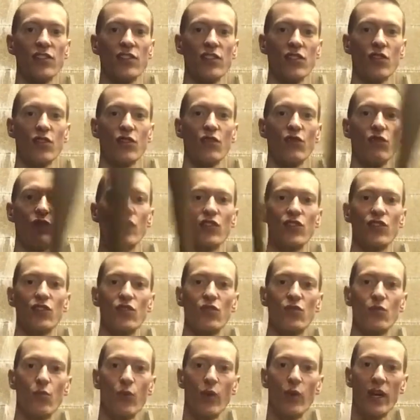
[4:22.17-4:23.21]
You're not really
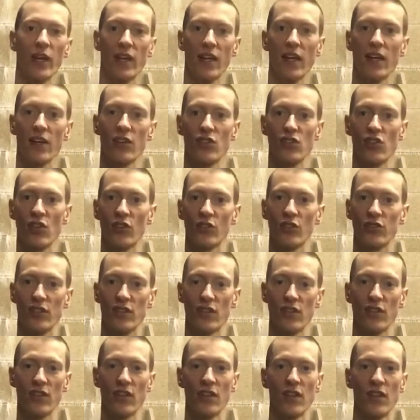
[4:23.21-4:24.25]
swinging it and jolting
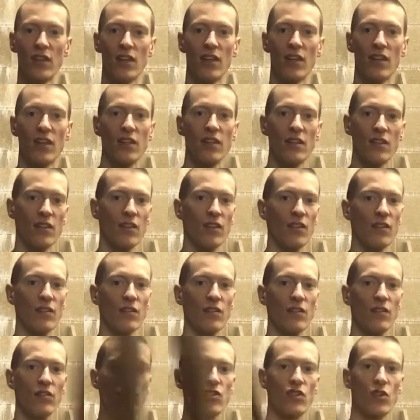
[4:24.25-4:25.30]
it, the
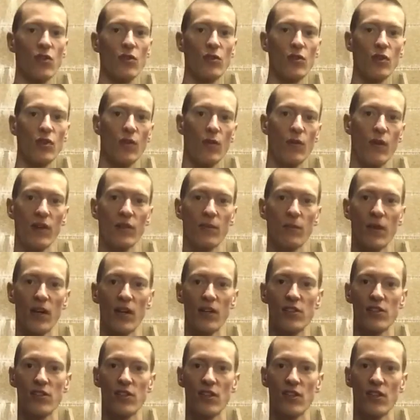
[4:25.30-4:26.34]
shoulder quite as
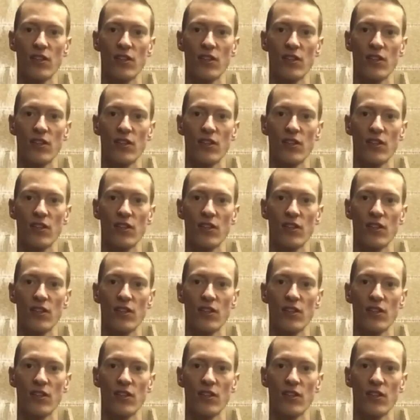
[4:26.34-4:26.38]
much.